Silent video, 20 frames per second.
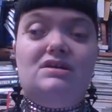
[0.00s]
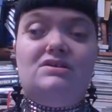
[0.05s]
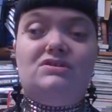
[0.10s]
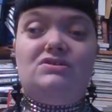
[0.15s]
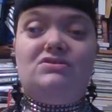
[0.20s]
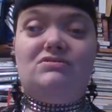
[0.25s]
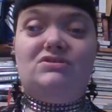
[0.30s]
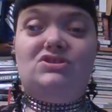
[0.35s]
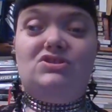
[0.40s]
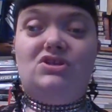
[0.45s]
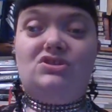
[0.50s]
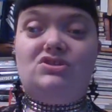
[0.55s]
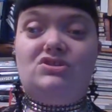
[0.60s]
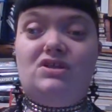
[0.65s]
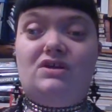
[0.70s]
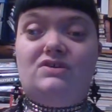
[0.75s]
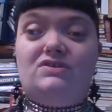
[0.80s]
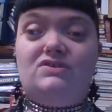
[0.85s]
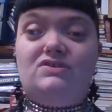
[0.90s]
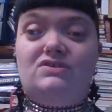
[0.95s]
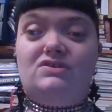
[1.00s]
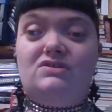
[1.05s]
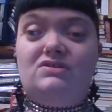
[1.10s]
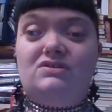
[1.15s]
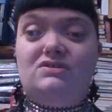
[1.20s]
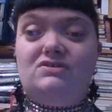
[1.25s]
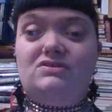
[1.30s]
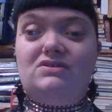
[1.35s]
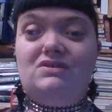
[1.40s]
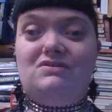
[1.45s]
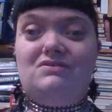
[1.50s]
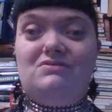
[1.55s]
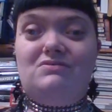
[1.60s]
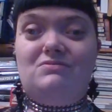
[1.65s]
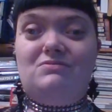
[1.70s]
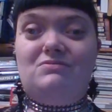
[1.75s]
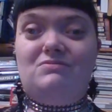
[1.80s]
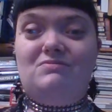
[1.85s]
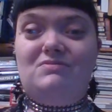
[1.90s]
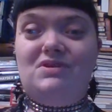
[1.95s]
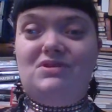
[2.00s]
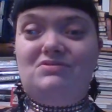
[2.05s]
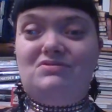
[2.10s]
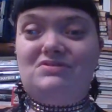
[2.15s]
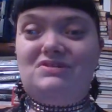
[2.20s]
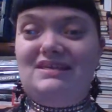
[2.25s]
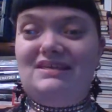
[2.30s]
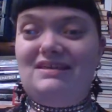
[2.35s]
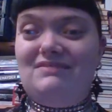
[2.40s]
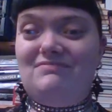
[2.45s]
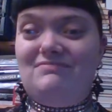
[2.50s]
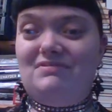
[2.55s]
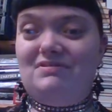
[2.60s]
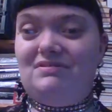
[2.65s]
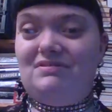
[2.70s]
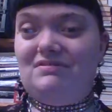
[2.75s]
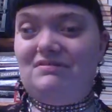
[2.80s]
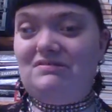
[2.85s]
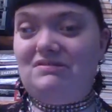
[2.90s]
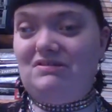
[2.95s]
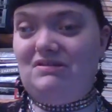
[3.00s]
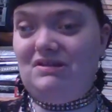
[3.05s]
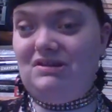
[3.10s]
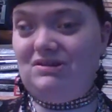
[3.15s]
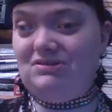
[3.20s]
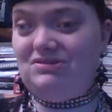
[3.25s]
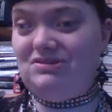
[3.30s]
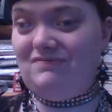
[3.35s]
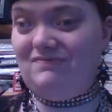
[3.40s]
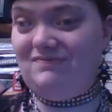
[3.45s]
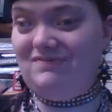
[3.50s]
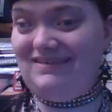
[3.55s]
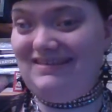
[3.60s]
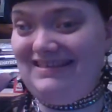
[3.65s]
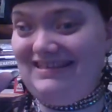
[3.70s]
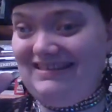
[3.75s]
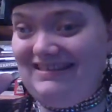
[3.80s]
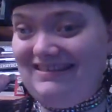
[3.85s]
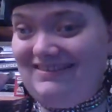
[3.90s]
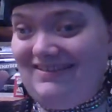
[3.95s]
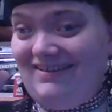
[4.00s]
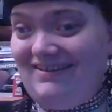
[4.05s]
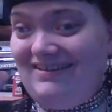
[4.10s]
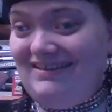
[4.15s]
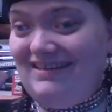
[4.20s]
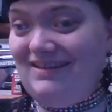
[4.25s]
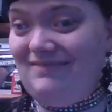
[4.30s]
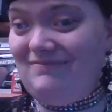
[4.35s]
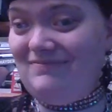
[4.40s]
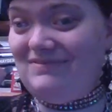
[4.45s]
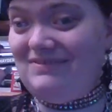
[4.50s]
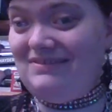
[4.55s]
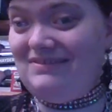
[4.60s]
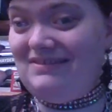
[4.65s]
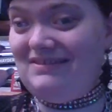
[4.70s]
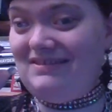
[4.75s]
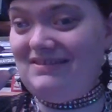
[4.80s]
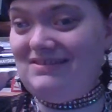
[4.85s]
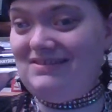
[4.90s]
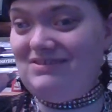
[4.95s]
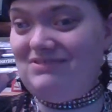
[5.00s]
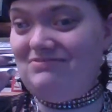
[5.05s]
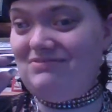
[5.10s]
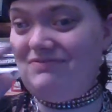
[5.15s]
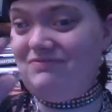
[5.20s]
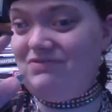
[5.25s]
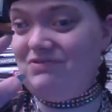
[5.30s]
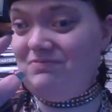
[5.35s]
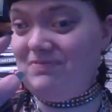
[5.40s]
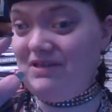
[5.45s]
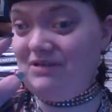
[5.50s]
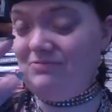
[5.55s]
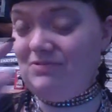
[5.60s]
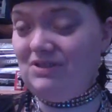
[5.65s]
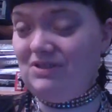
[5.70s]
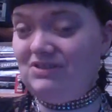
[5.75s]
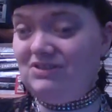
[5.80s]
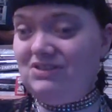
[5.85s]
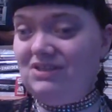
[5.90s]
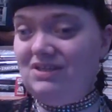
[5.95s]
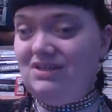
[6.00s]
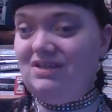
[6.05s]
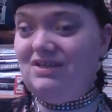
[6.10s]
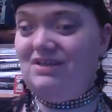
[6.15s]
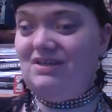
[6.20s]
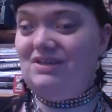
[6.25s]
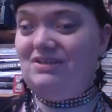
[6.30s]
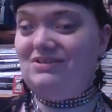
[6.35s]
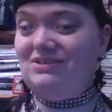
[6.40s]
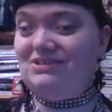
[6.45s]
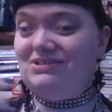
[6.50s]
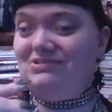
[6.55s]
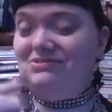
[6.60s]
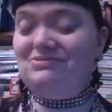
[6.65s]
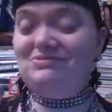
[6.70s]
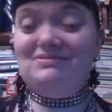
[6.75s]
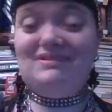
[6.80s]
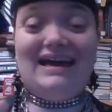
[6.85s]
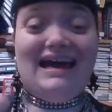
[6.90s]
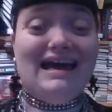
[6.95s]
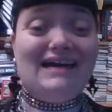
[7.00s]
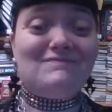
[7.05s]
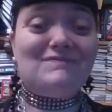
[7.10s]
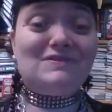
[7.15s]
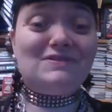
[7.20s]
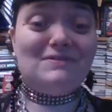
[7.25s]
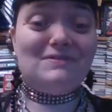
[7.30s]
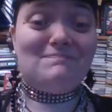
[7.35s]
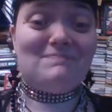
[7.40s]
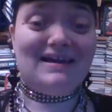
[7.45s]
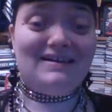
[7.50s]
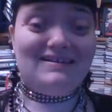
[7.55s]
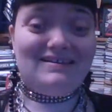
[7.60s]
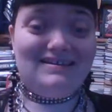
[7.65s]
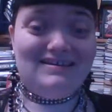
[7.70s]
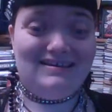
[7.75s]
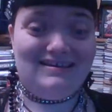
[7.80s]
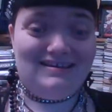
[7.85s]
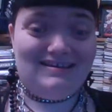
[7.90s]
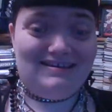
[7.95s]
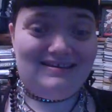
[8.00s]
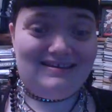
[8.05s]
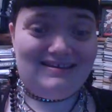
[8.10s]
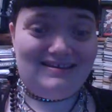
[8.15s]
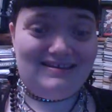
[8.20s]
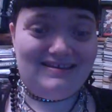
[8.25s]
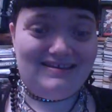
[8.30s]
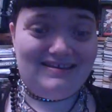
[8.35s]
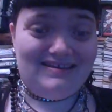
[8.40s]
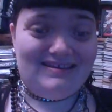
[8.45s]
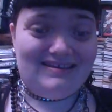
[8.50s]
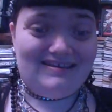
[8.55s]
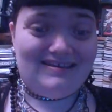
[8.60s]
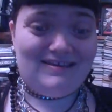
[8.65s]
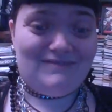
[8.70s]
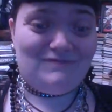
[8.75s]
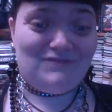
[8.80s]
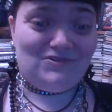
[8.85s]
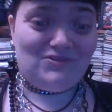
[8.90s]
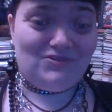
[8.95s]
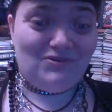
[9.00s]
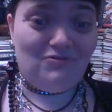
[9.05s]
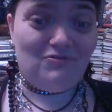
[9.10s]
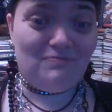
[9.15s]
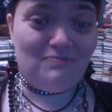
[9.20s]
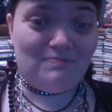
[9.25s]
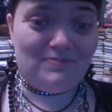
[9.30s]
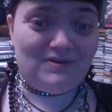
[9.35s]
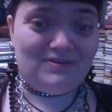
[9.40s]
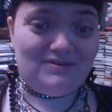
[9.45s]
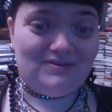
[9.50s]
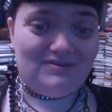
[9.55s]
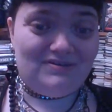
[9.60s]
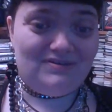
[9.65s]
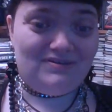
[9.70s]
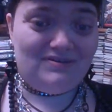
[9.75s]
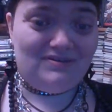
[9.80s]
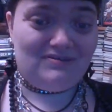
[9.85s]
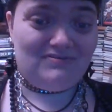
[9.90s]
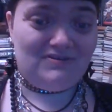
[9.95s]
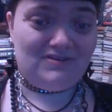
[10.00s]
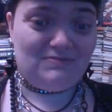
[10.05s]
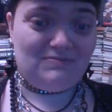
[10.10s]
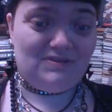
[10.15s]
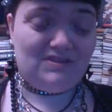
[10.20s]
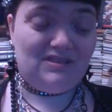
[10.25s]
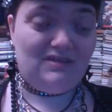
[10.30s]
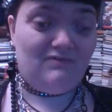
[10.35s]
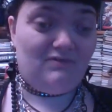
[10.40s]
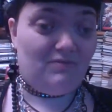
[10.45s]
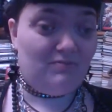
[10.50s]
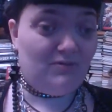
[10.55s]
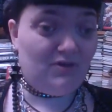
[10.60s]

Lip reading: So it's just us. So we usually give one another lots of little tiny gifts in addition to a few big ones, just to have some gifts to open on Christmas Eve.